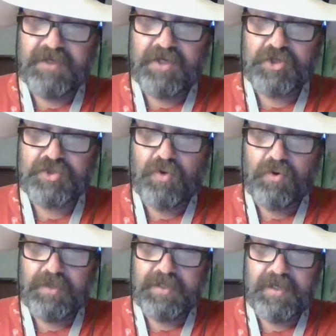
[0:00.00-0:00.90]
the
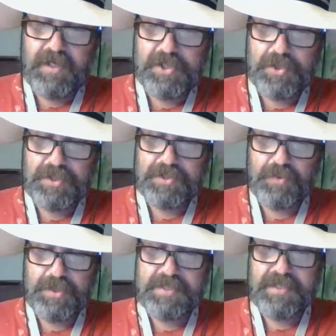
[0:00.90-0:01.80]
controlling interest
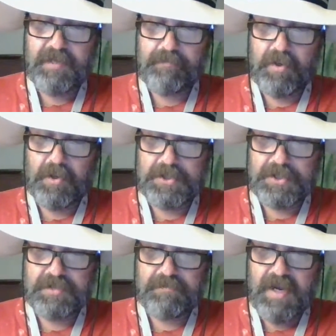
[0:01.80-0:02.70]
was then
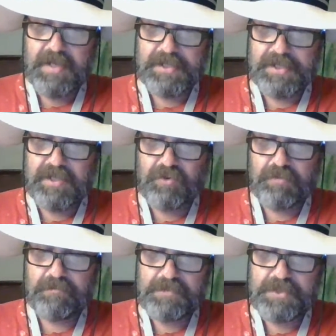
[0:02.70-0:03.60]
purchased by
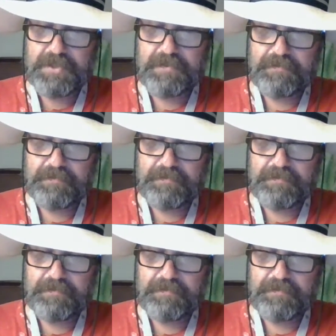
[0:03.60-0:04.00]
Seagram's,